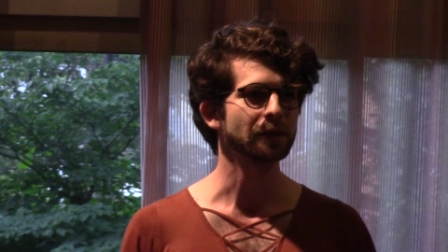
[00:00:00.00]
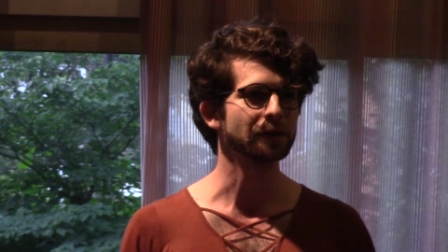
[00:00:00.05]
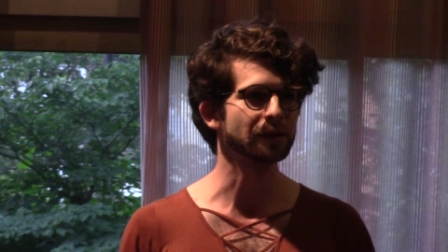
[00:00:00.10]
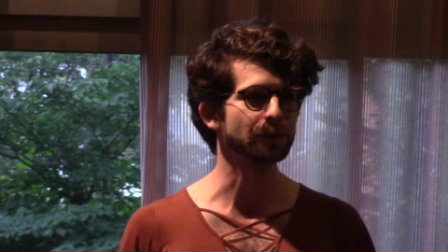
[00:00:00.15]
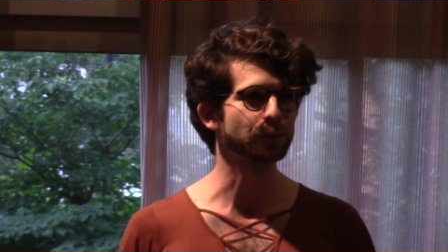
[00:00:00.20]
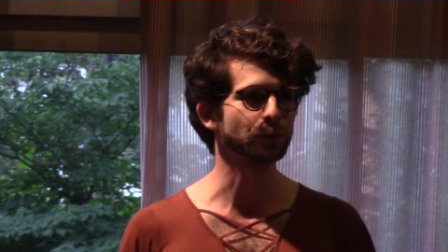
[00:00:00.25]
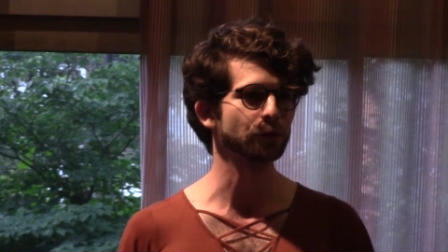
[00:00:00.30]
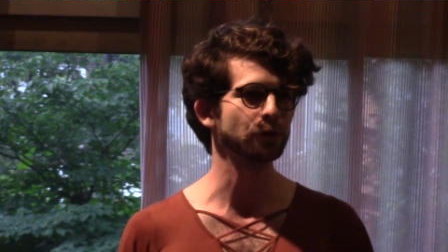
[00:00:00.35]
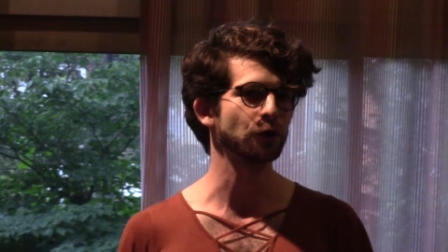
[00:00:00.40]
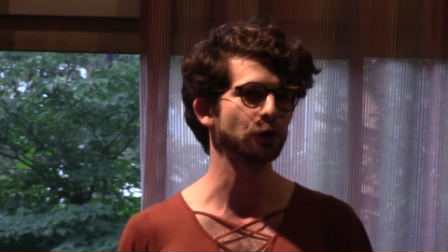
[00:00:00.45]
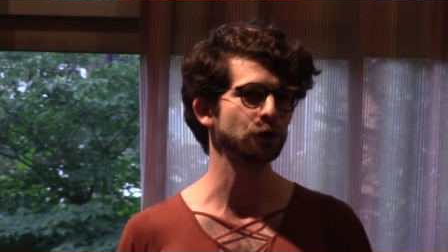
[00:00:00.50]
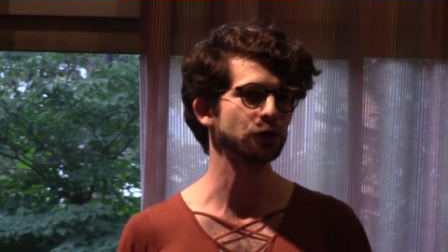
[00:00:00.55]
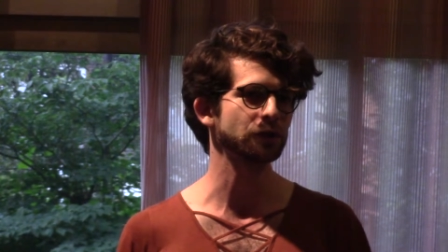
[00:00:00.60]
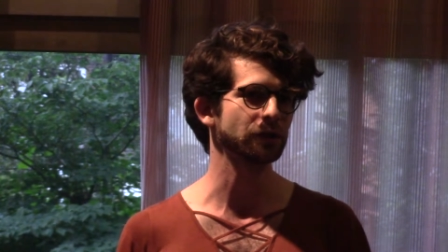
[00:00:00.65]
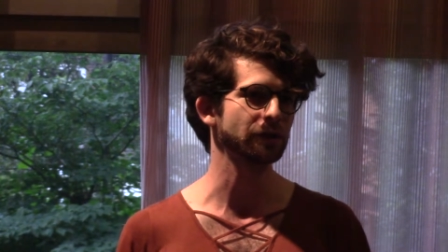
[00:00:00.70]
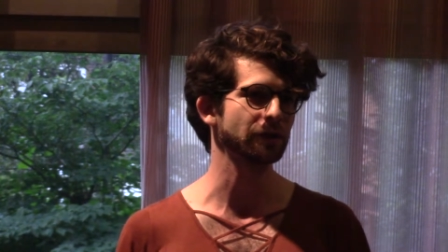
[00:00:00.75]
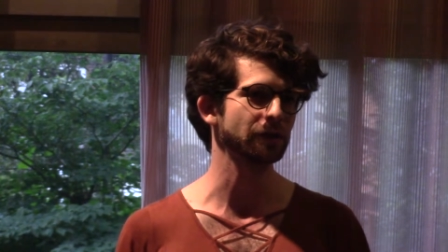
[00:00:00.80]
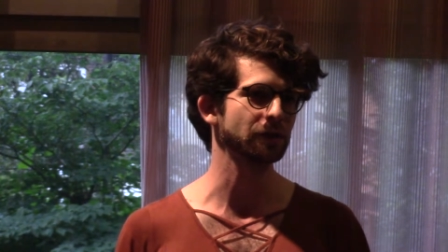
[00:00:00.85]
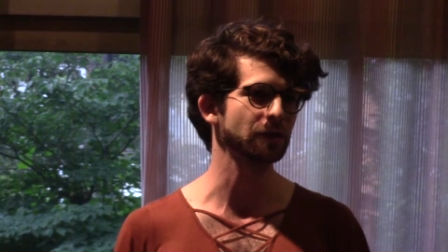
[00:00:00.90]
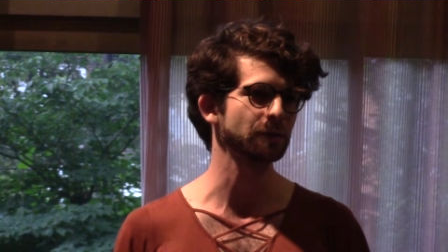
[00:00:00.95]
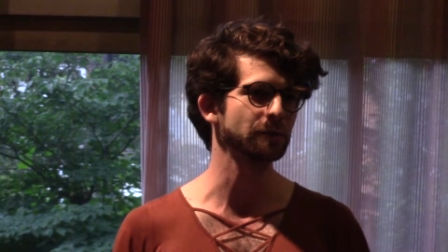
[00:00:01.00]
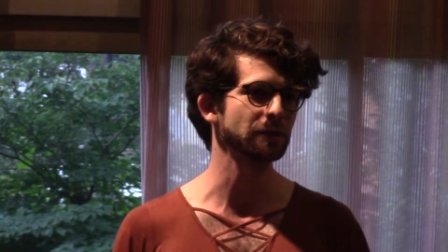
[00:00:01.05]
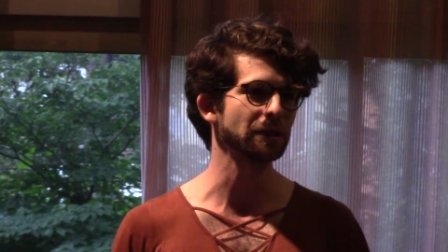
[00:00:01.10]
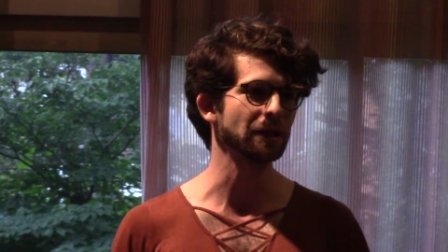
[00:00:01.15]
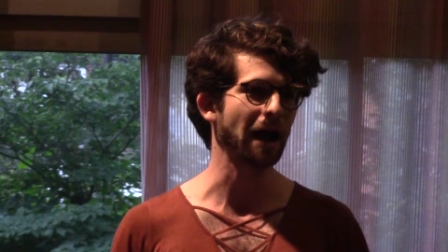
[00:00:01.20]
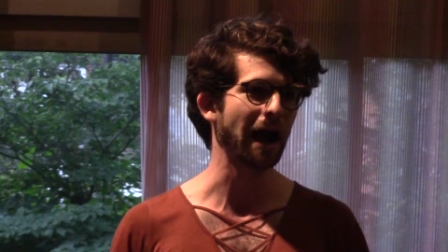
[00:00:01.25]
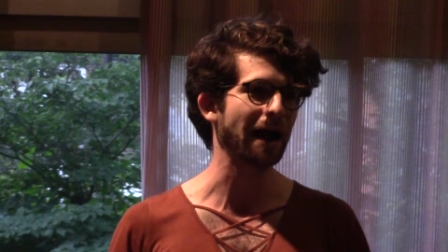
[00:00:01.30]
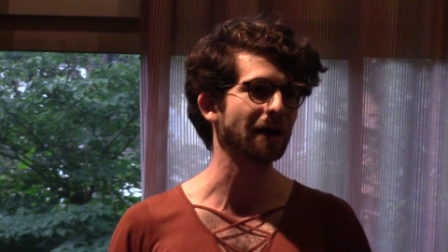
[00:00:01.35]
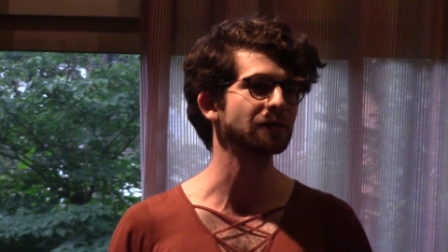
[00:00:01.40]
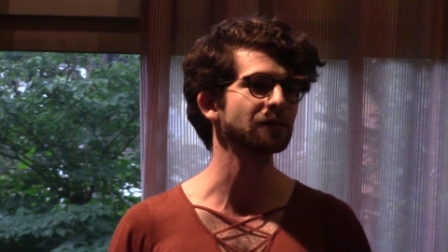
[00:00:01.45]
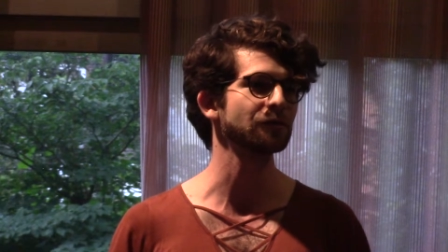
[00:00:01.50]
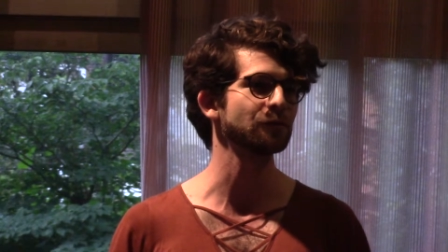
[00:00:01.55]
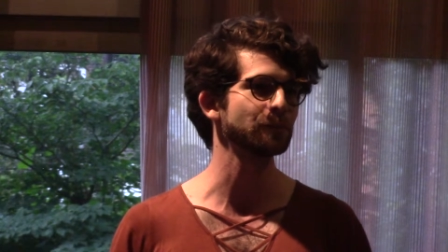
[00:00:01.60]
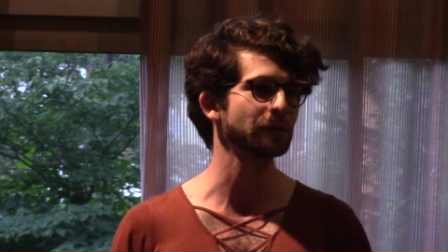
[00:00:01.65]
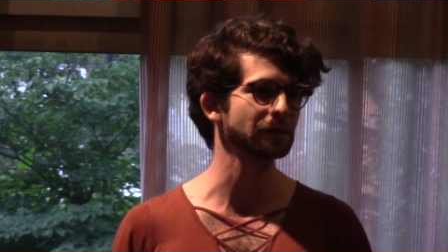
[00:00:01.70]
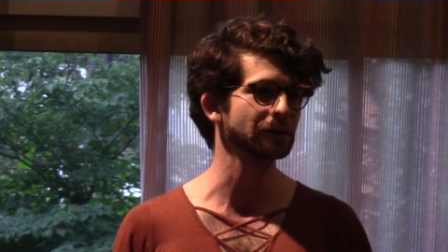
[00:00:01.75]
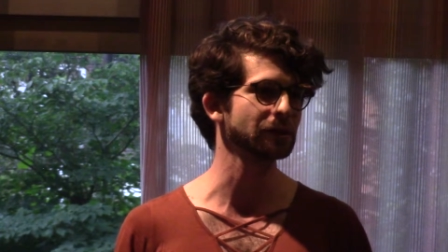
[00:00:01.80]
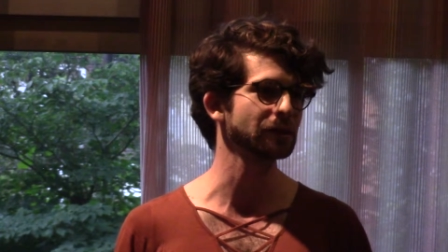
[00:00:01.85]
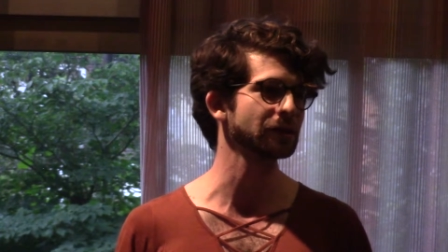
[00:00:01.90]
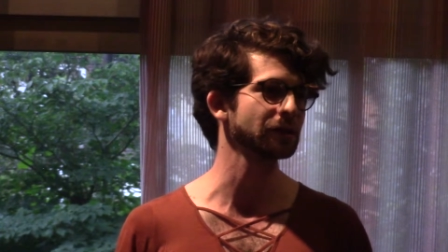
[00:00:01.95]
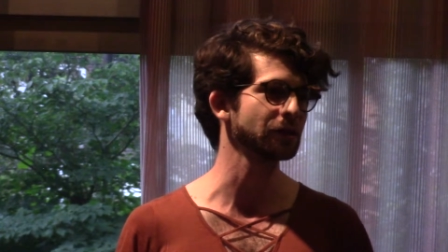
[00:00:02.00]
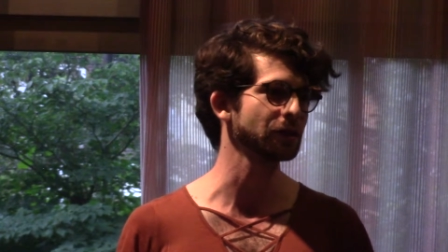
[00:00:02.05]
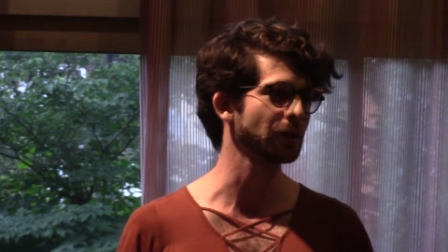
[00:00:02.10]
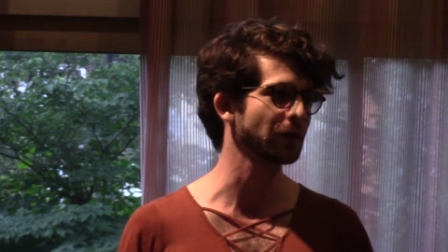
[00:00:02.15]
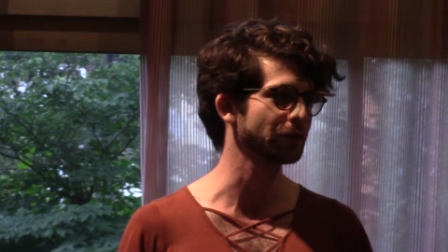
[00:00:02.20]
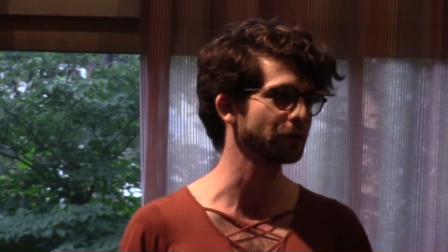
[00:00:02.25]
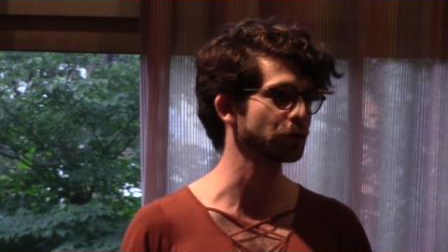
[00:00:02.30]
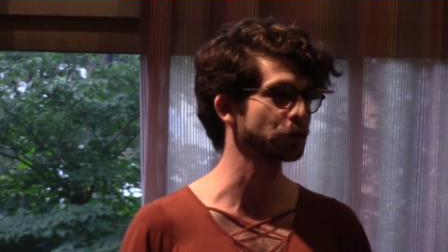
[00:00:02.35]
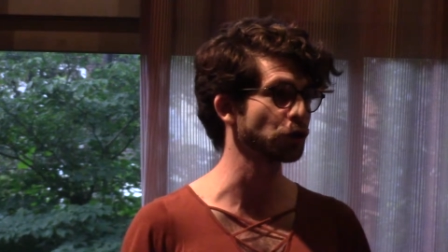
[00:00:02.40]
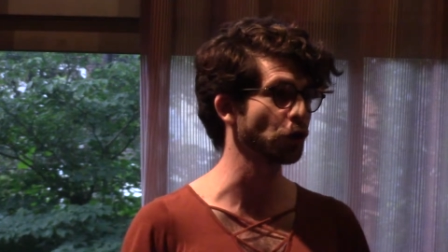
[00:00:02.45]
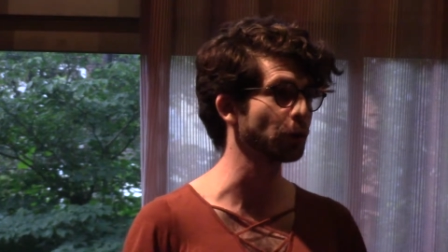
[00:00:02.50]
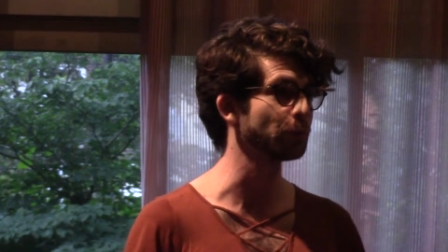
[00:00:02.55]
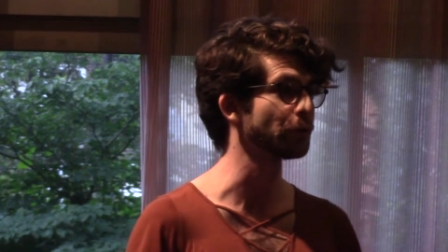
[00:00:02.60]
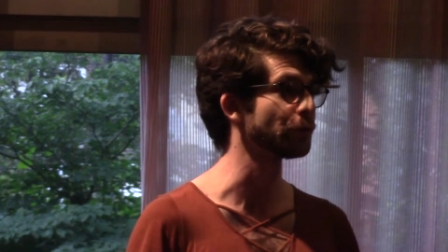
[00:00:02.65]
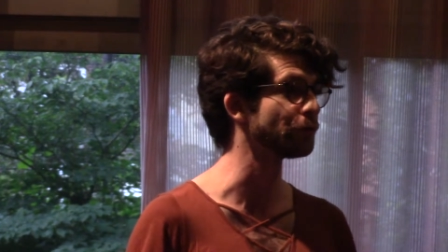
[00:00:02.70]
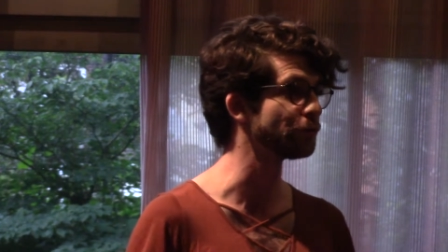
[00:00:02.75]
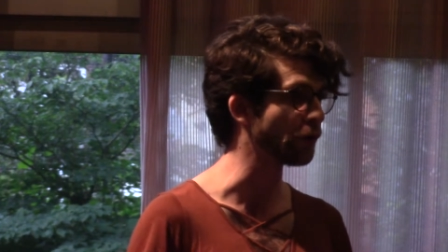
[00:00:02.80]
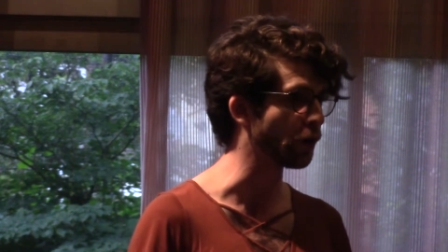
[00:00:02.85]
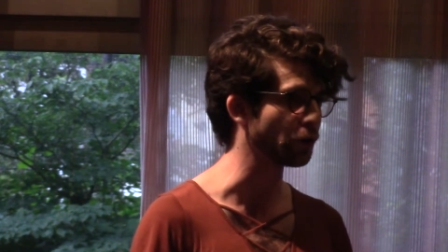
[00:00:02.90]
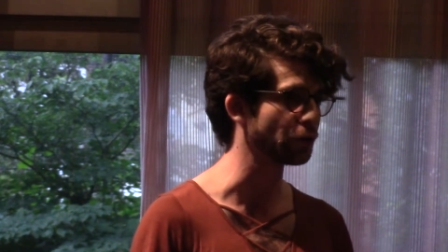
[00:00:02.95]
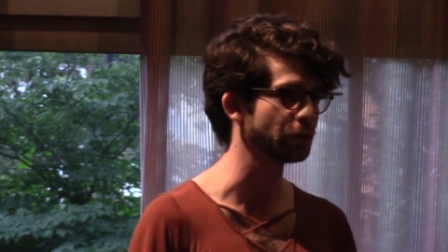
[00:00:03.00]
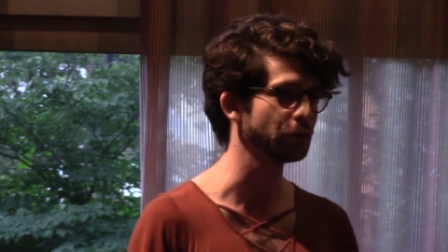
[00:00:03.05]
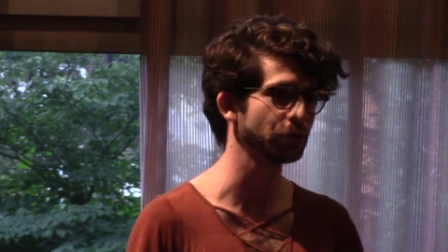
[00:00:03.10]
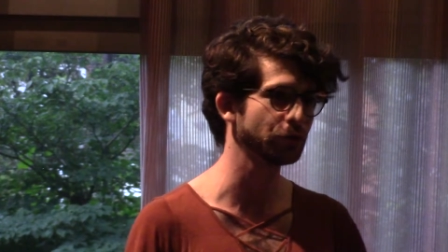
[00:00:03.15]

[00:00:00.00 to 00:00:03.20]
liberal notion that to be active politically you have to show up and vote.